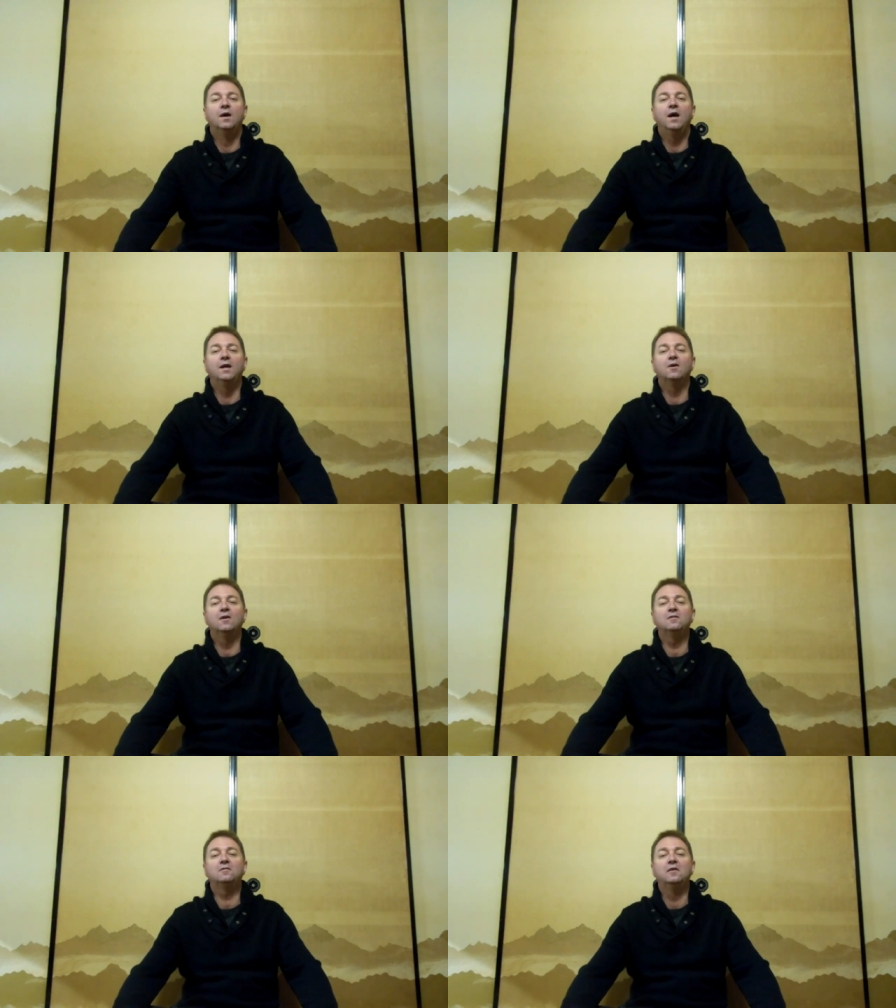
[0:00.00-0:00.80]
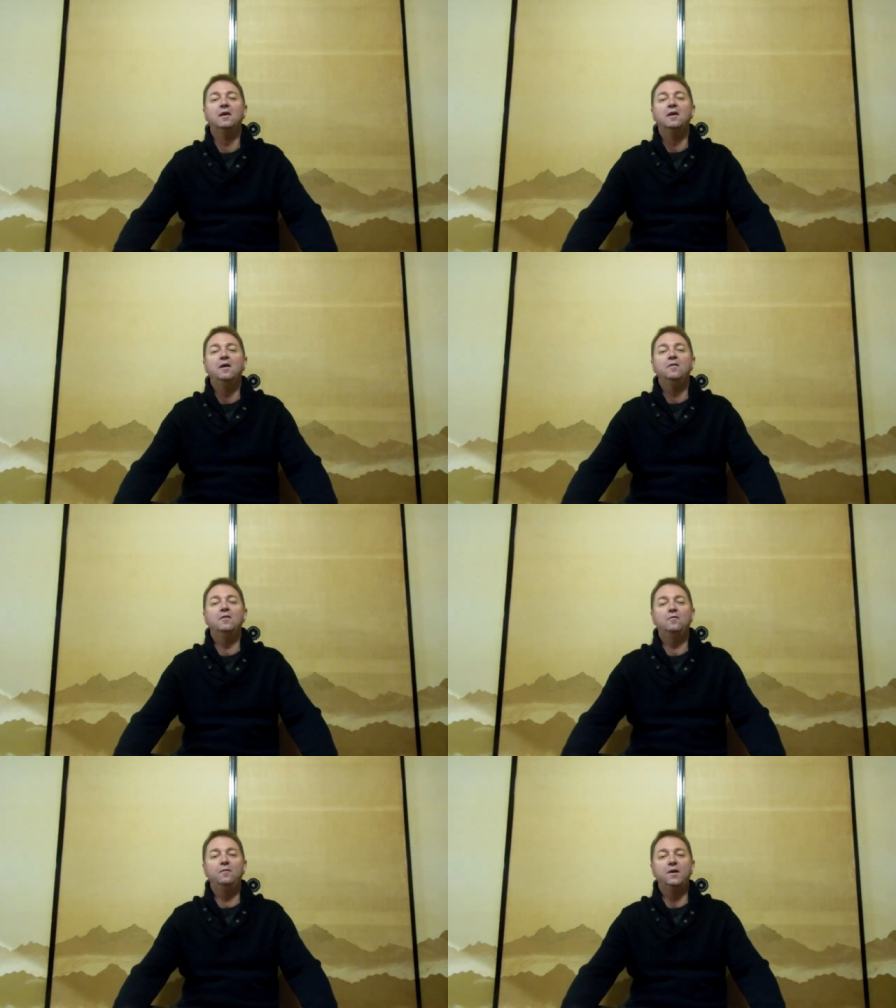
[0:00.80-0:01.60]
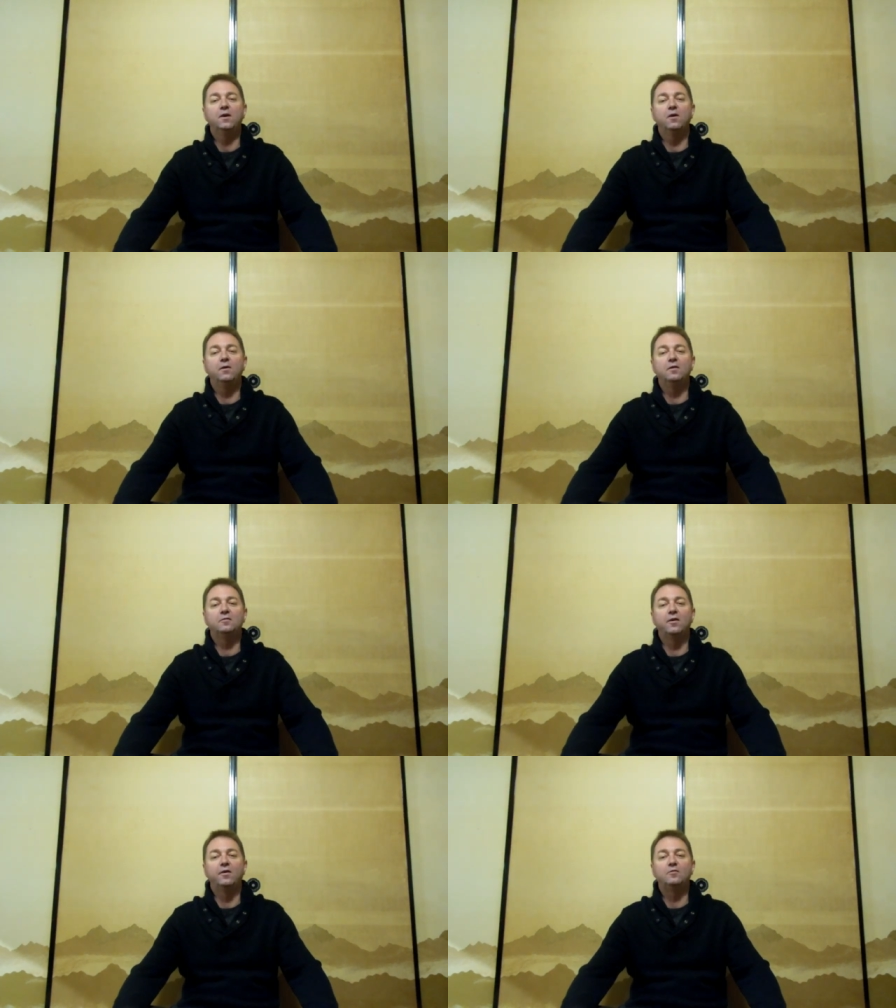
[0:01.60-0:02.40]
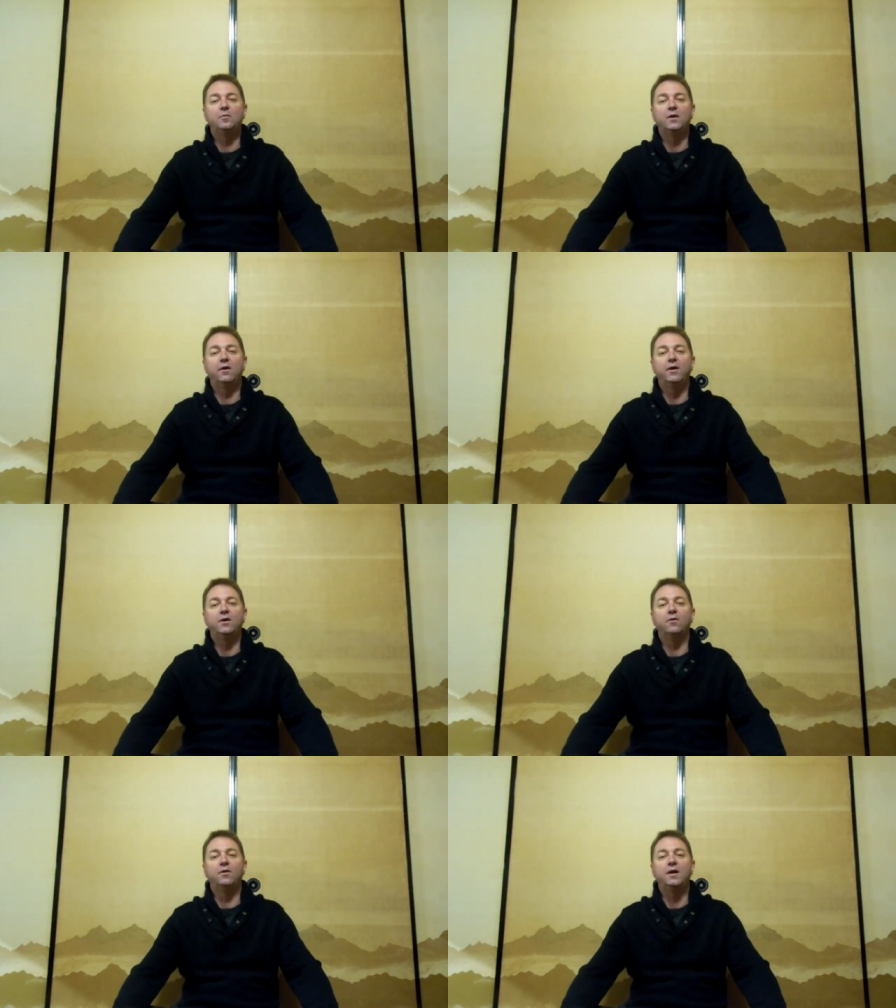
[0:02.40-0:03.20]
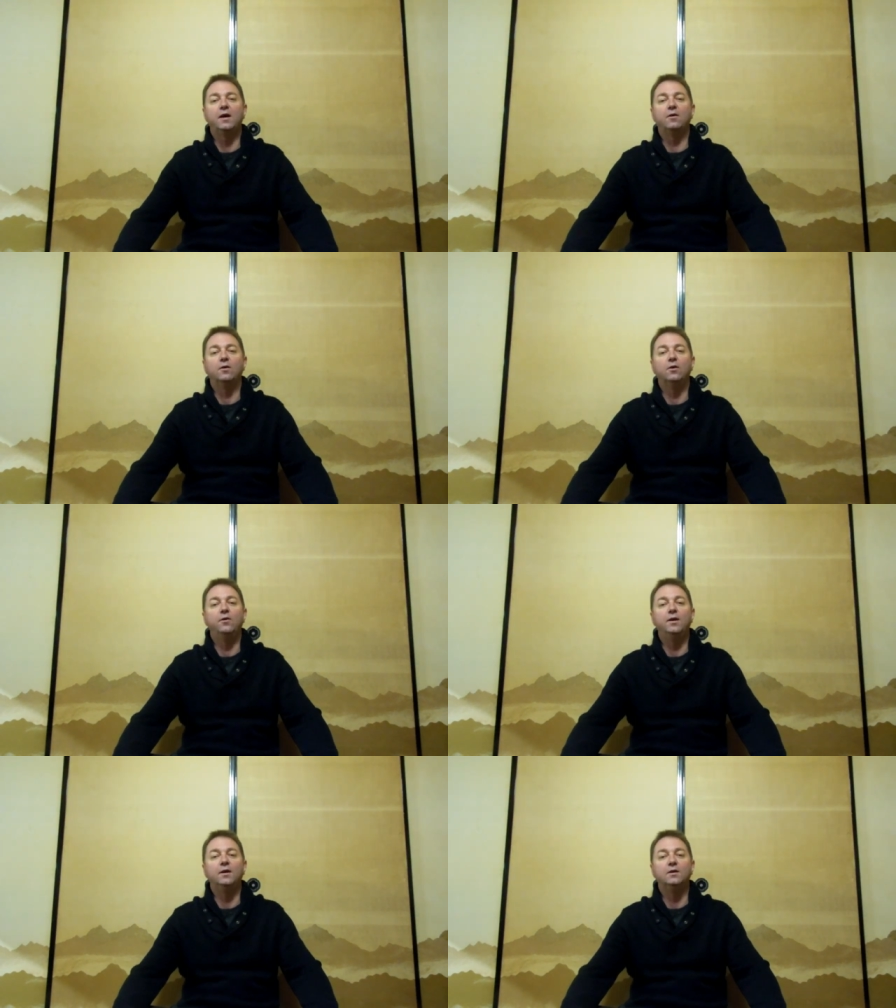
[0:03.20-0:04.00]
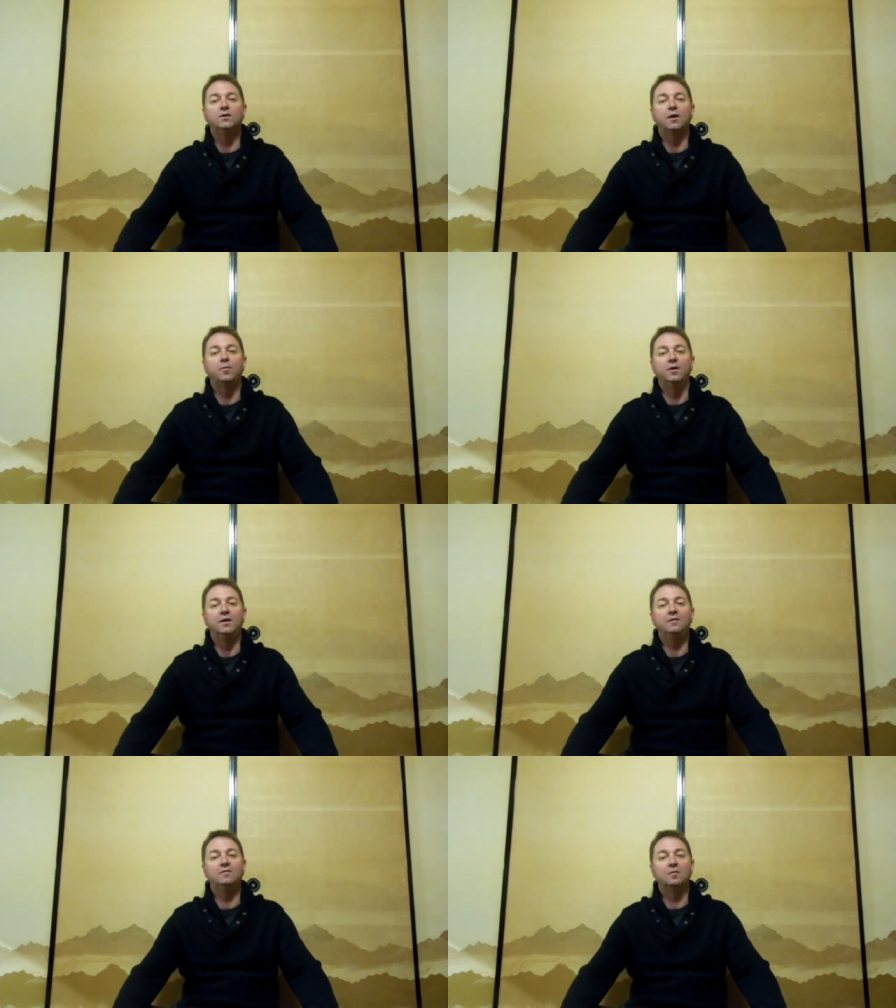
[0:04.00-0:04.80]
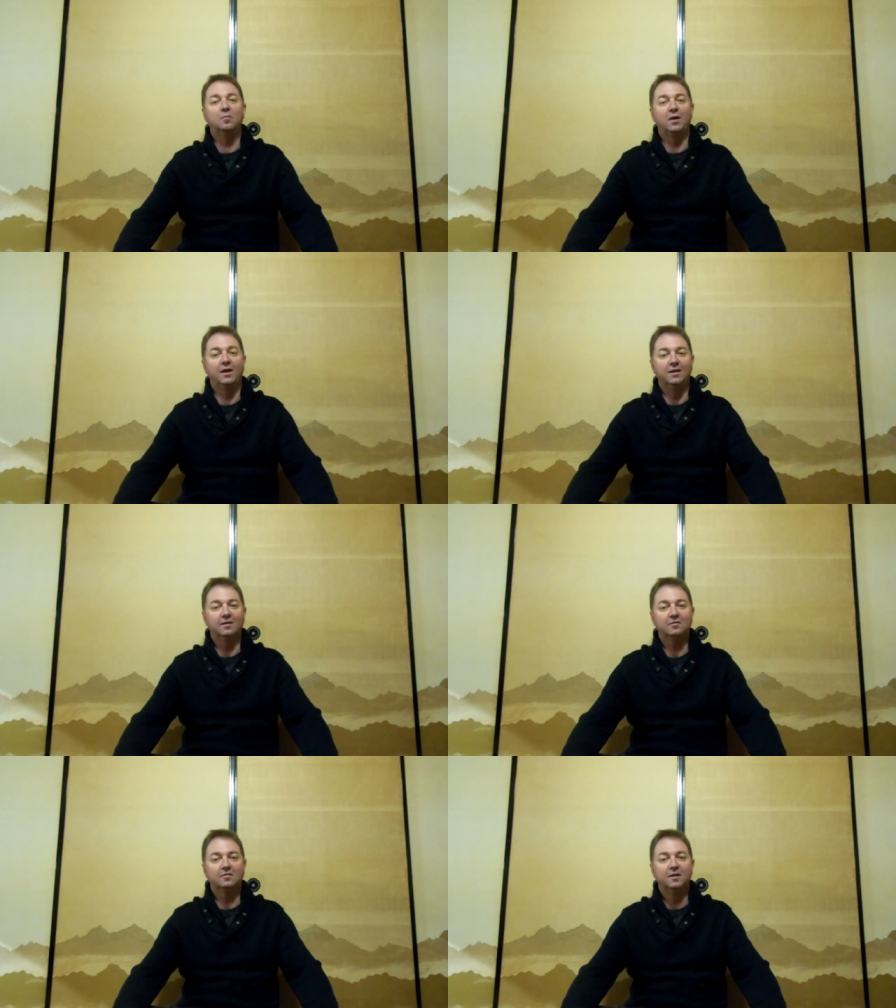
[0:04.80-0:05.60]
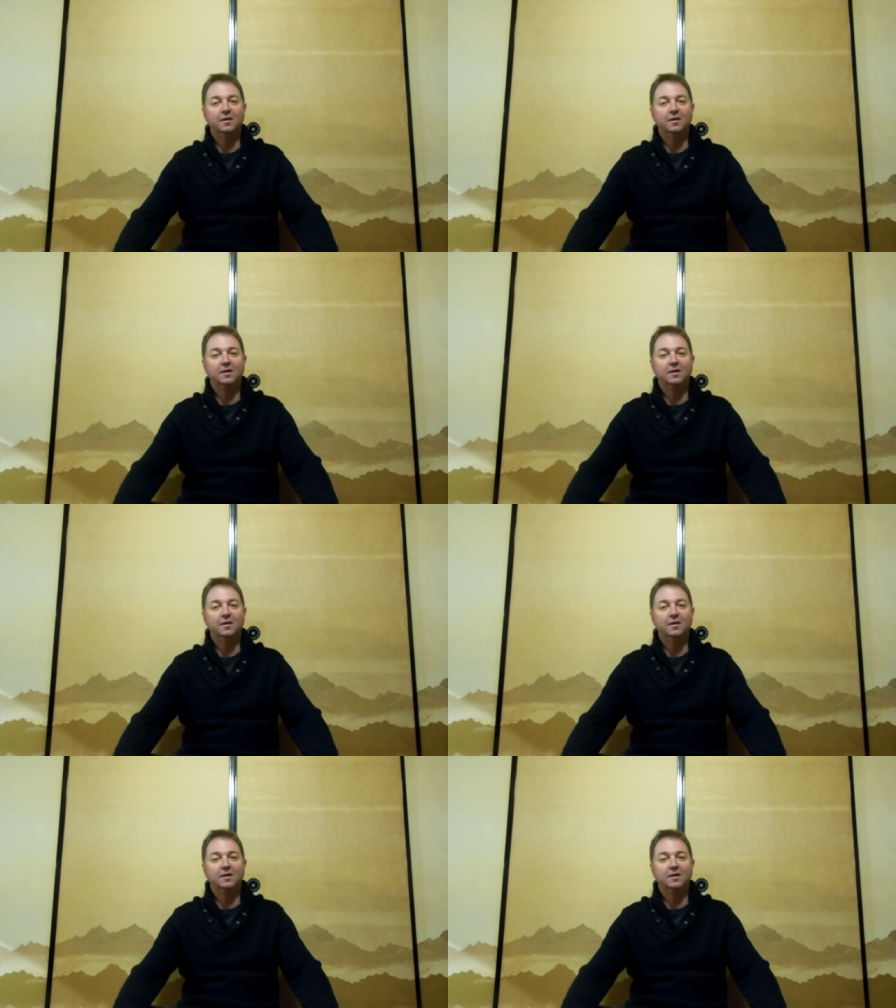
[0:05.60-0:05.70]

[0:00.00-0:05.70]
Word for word: Hey guys, this video is going to be going on our Learning Japanese playlist,